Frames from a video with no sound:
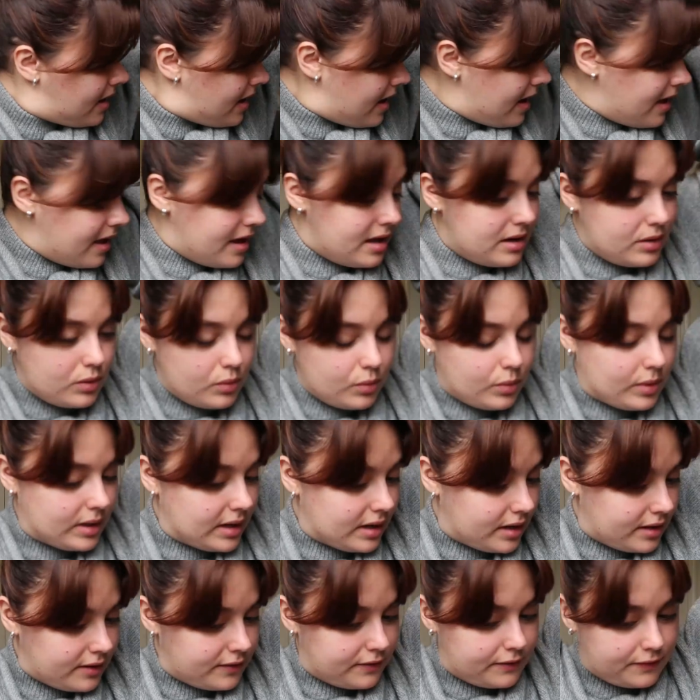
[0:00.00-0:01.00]
and when
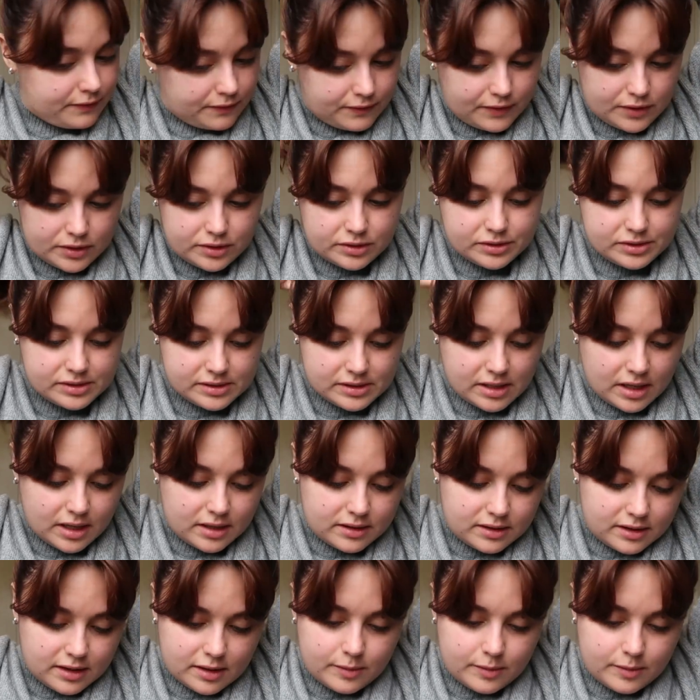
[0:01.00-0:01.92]
I first got